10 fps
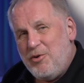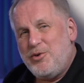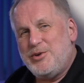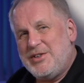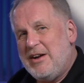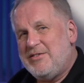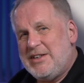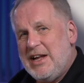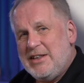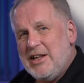Hawkwoods have
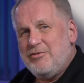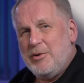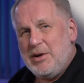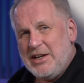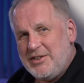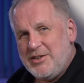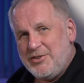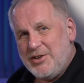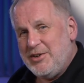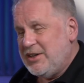said they'll replace
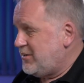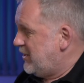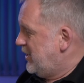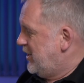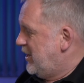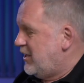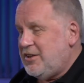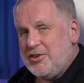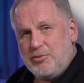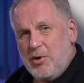those units
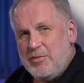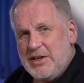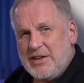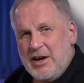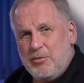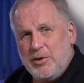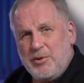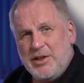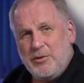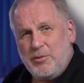and they'll swap this out with
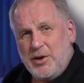one that